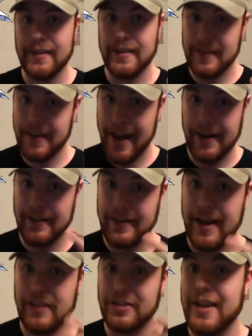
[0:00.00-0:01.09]
this candy
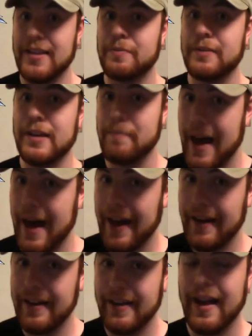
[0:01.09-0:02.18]
to actually taste pretty
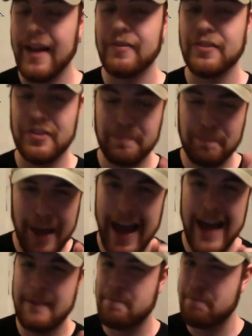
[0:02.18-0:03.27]
bad in light of its
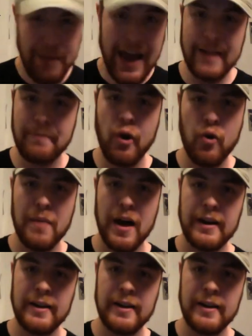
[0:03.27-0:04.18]
bad, bad Pokemon.